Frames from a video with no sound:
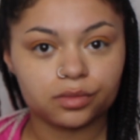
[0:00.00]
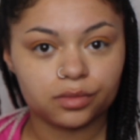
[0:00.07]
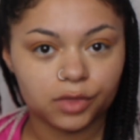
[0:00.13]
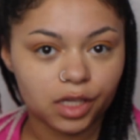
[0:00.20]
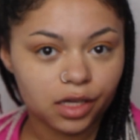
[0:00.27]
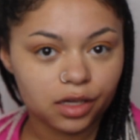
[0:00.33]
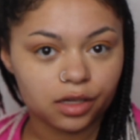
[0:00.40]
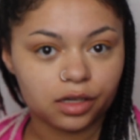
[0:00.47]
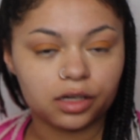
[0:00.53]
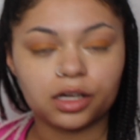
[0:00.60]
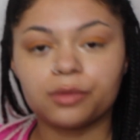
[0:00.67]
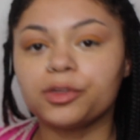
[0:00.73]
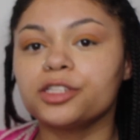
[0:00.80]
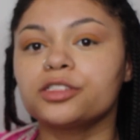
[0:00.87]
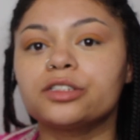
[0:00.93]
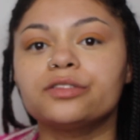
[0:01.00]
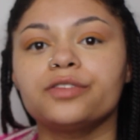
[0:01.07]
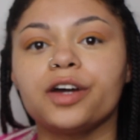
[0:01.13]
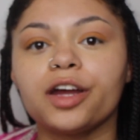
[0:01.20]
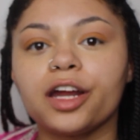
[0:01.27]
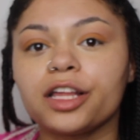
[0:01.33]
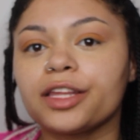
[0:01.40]
Yeah, I mean, so
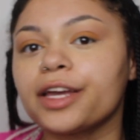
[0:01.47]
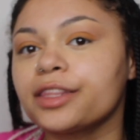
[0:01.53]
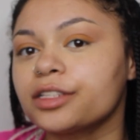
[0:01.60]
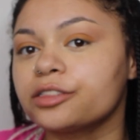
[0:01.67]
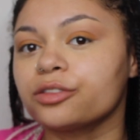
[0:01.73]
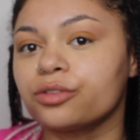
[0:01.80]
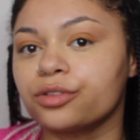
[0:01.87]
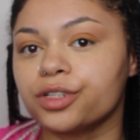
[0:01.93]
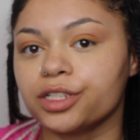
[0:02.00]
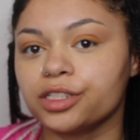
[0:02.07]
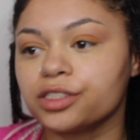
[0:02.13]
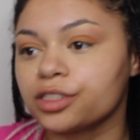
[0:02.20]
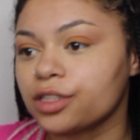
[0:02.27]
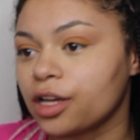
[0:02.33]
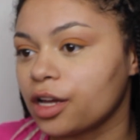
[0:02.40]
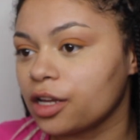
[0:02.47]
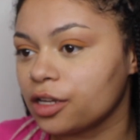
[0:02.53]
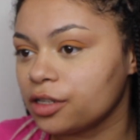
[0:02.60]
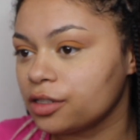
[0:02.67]
far I like this orange a lot.